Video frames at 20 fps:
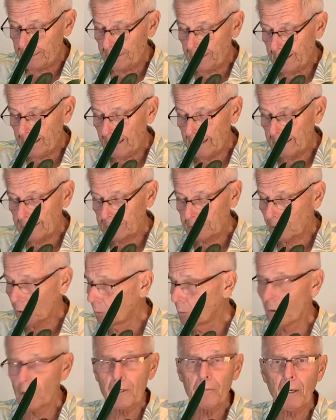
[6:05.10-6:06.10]
don't
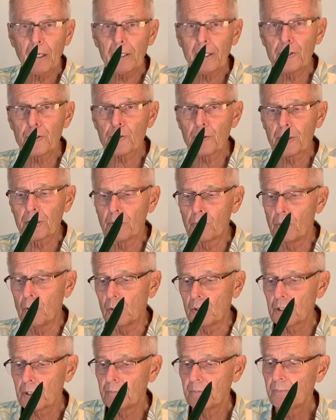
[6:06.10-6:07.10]
worry about injuring the
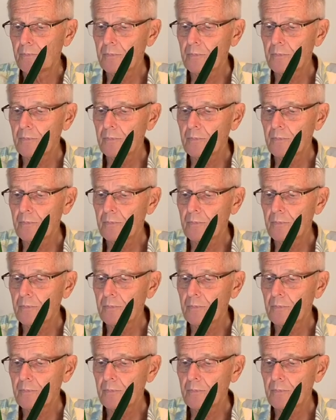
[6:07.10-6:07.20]
roots.